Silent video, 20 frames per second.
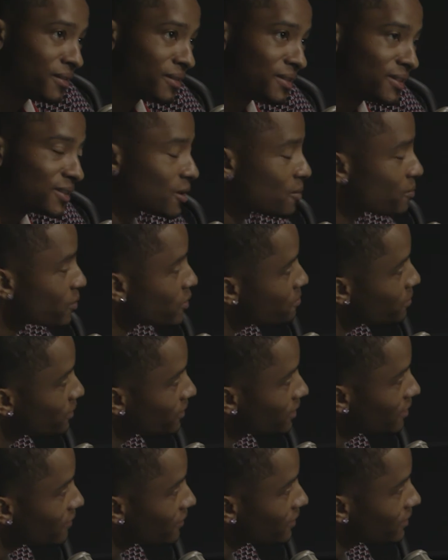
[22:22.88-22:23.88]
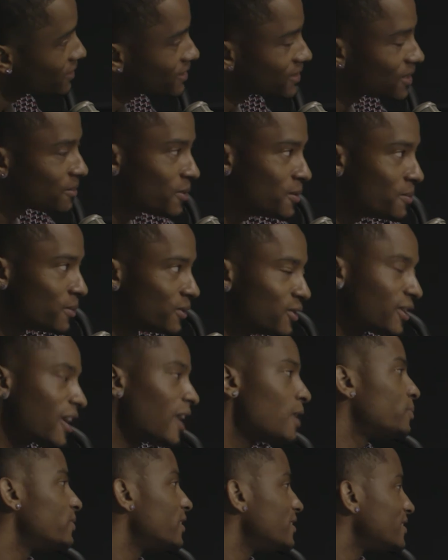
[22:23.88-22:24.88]
some people love it. Some people, you
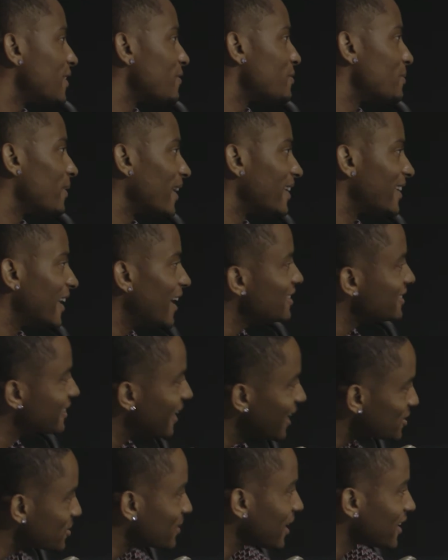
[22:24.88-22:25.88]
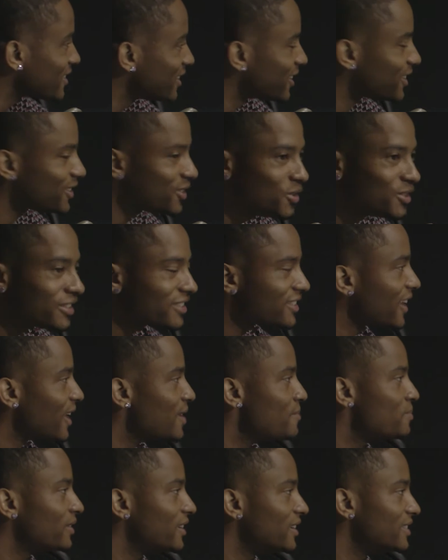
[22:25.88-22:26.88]
can't please everybody. That's what I took. You just
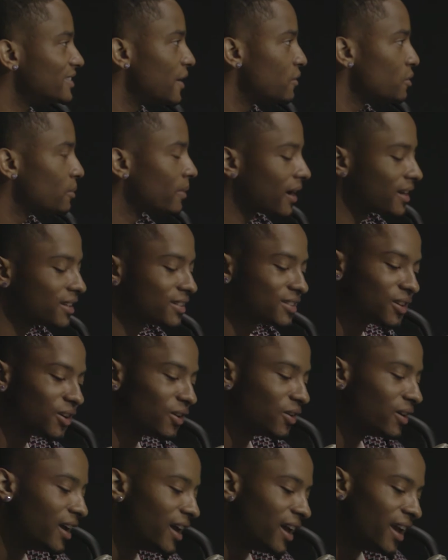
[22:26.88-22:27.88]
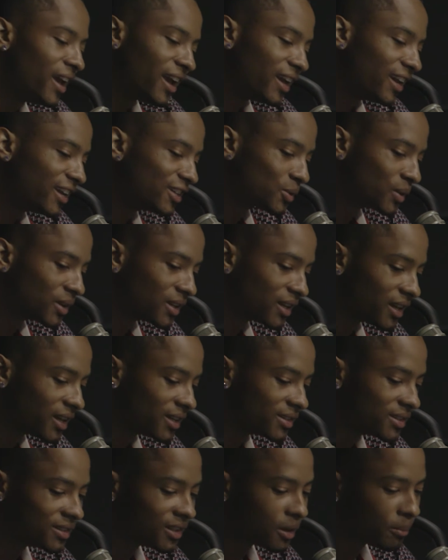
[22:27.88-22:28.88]
can't please everybody. Yeah. So it is what it
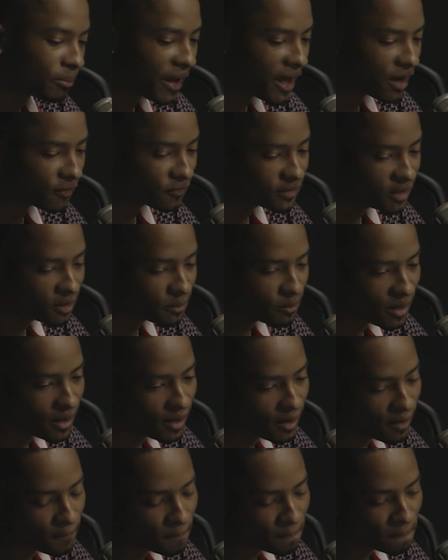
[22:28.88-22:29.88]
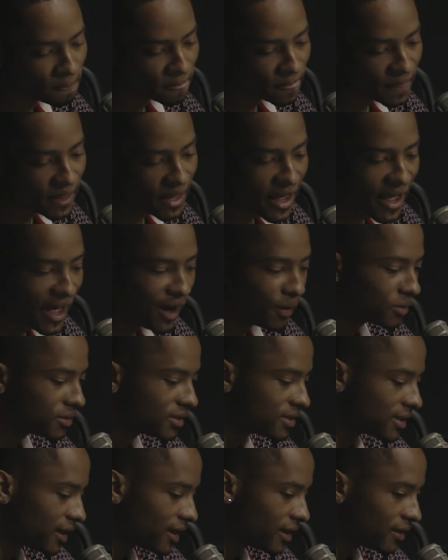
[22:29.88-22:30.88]
is. The backflip, I would
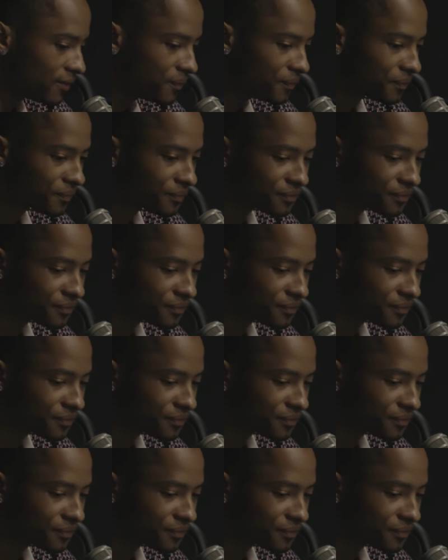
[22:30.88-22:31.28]
say,